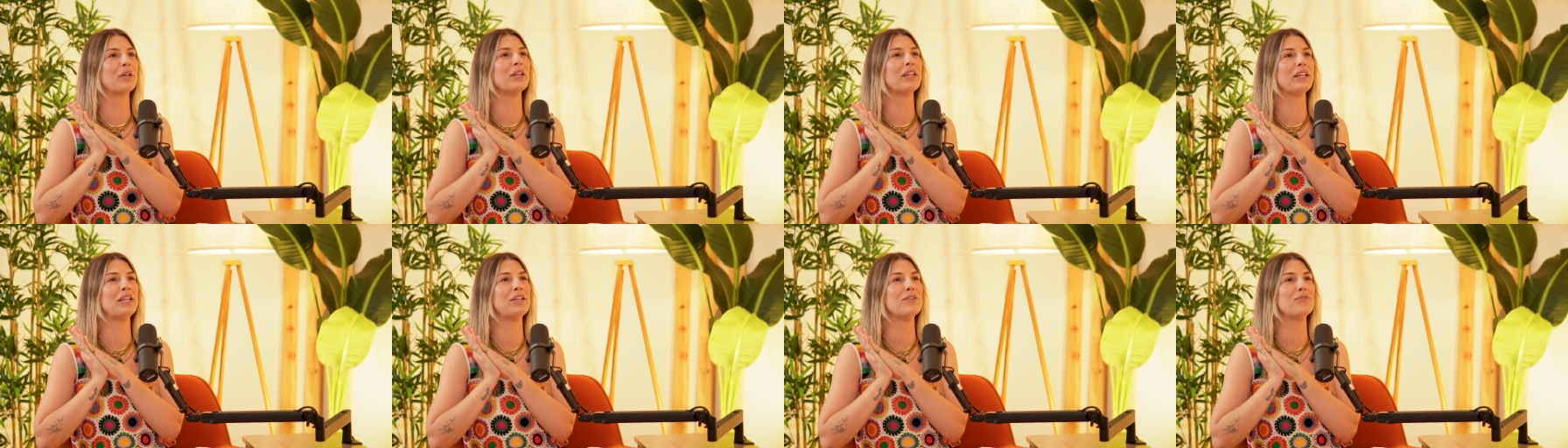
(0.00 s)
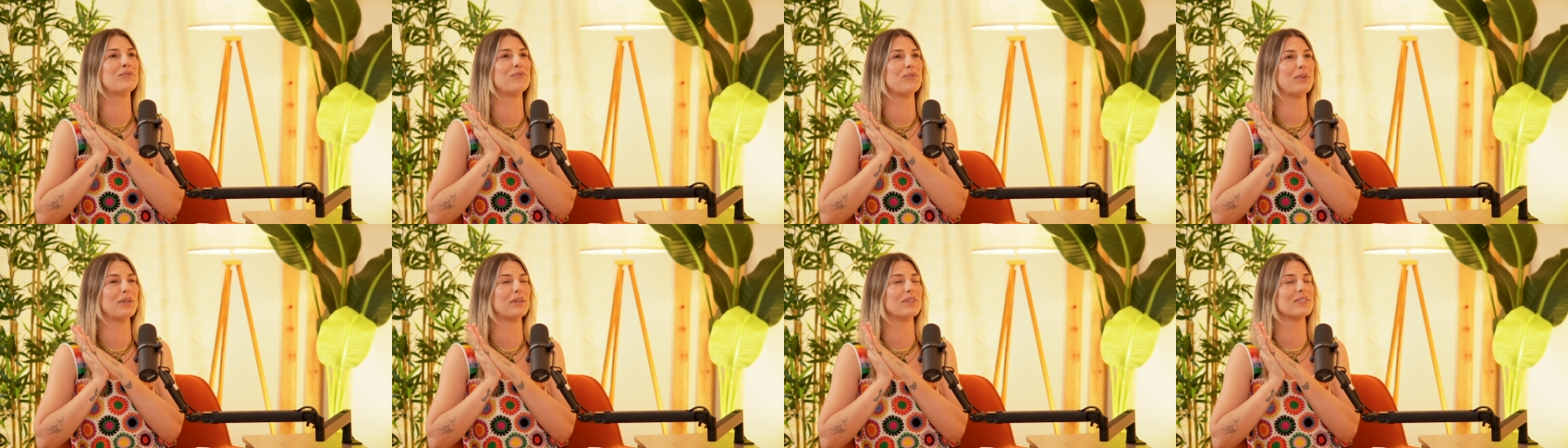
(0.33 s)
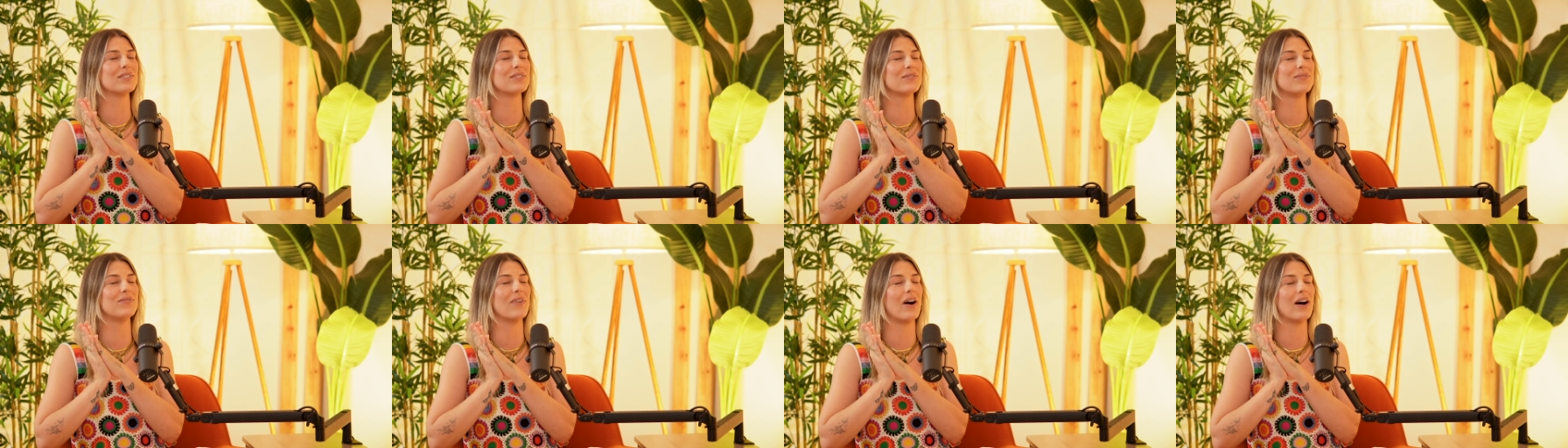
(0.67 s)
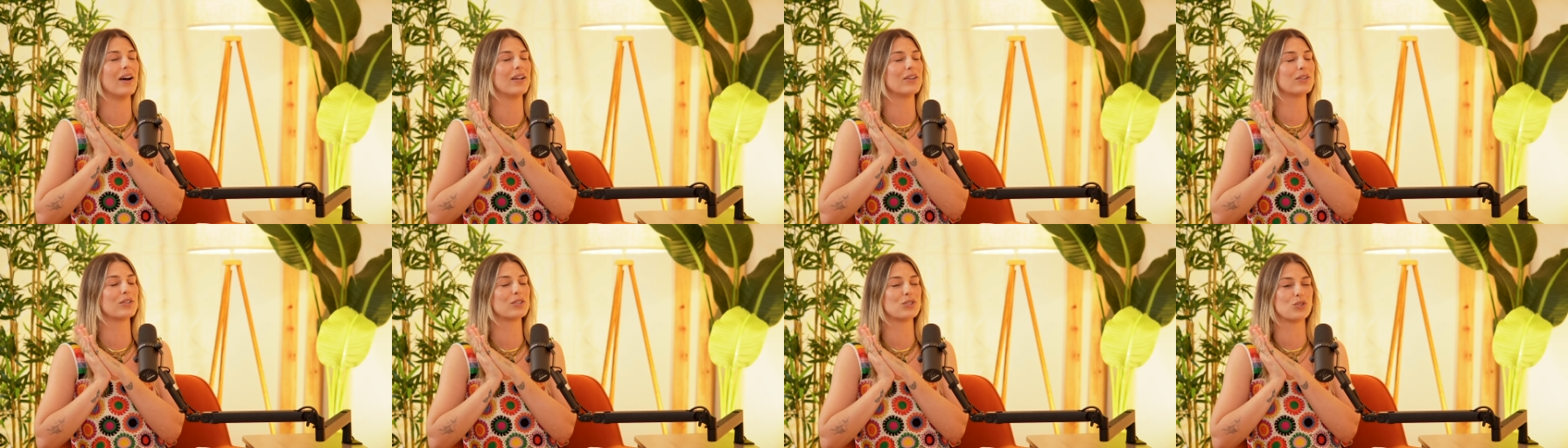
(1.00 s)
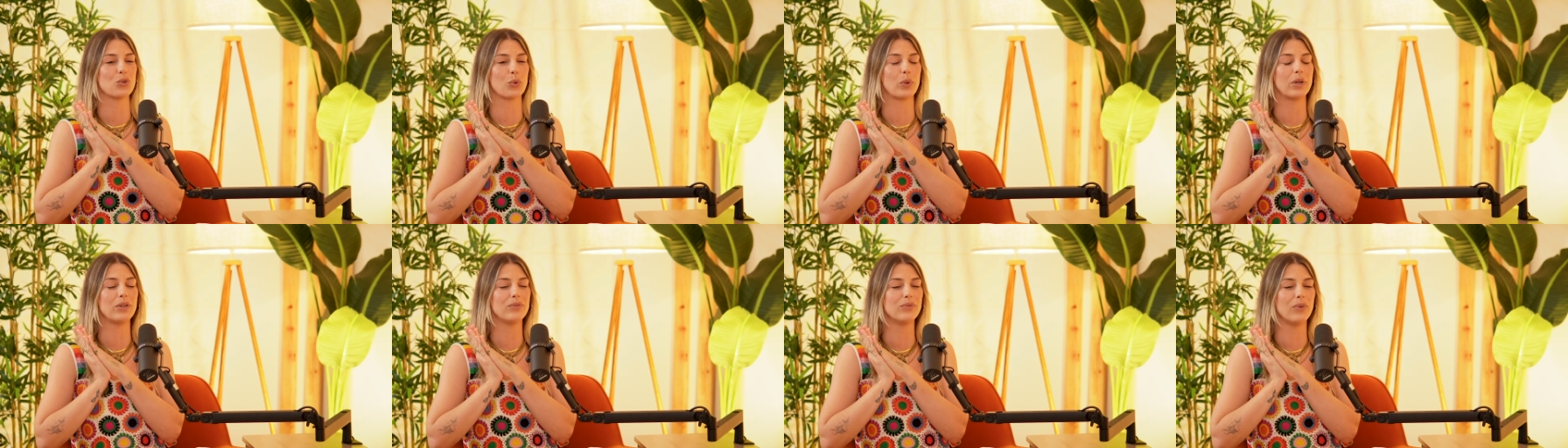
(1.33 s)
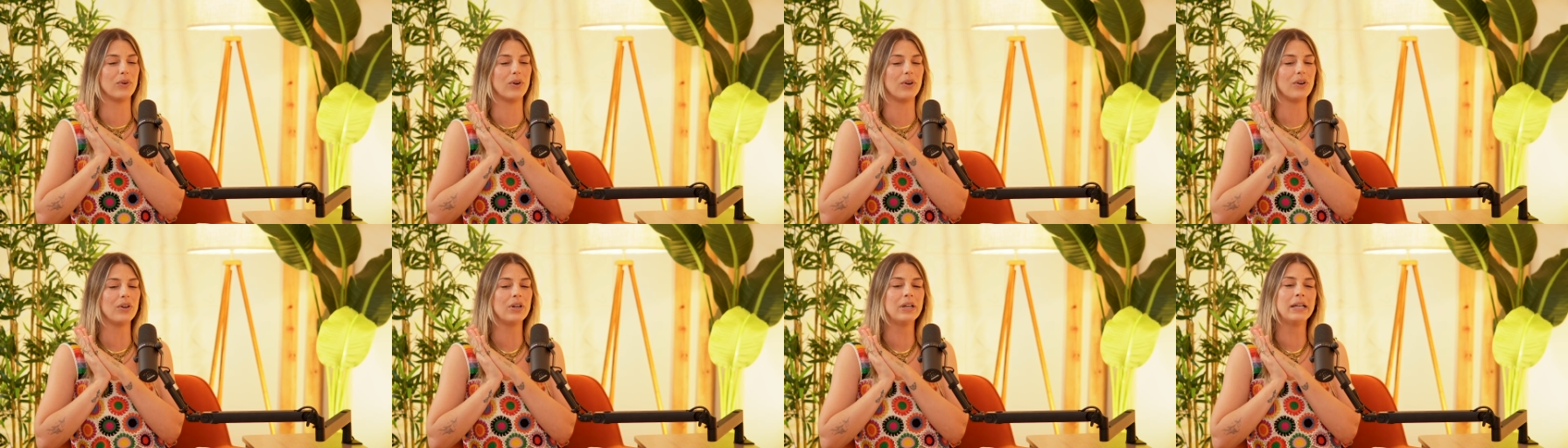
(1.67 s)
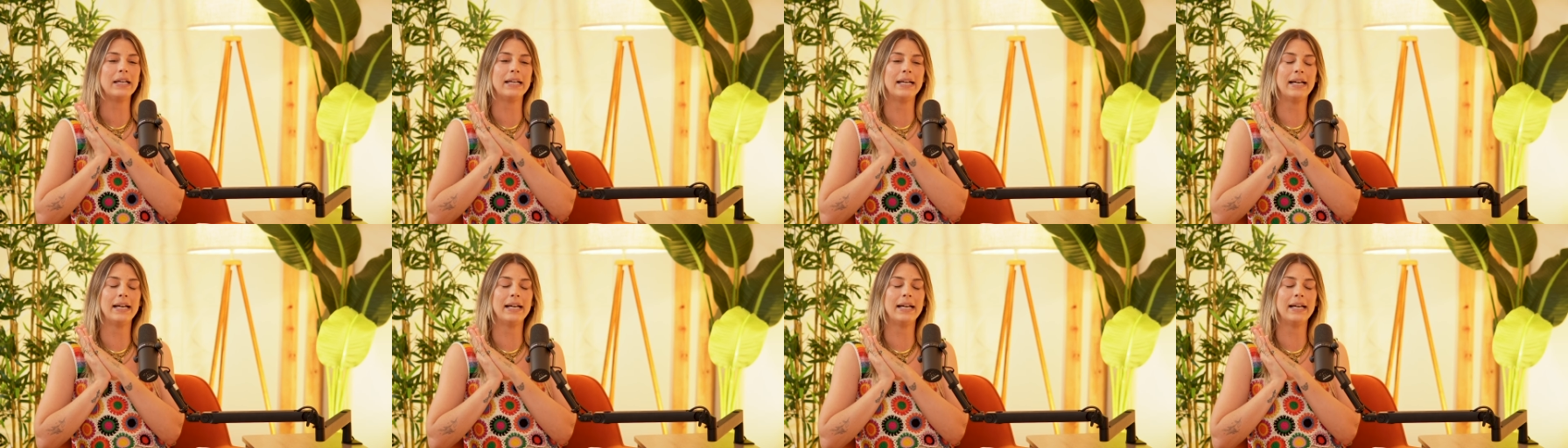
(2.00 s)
really feels fun or joyful,